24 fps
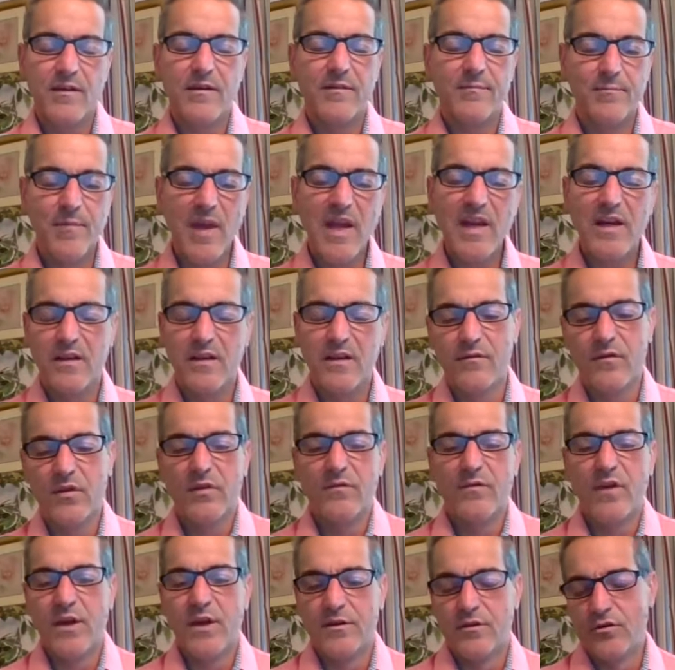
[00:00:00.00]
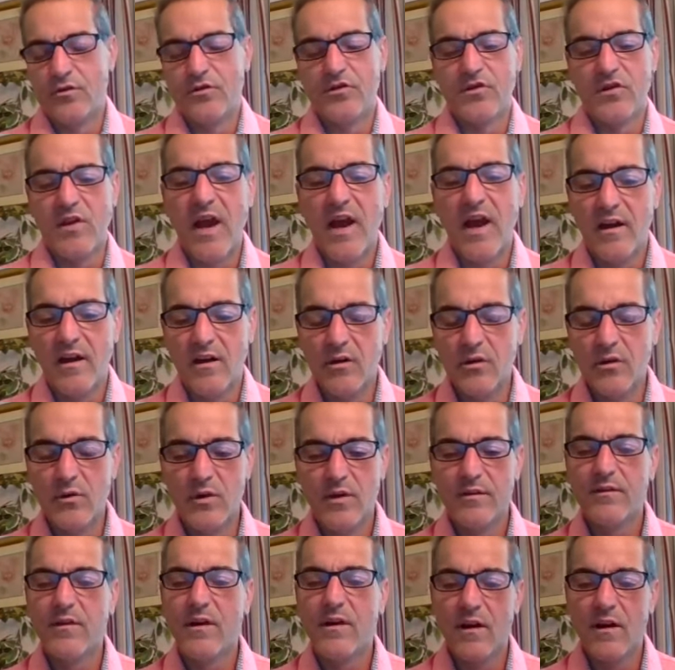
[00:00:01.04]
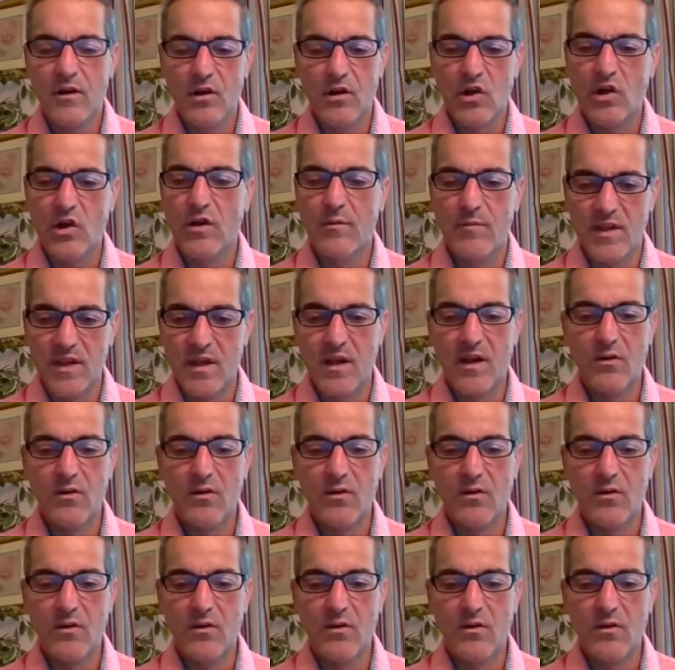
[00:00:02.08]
Many of the vendors now are coming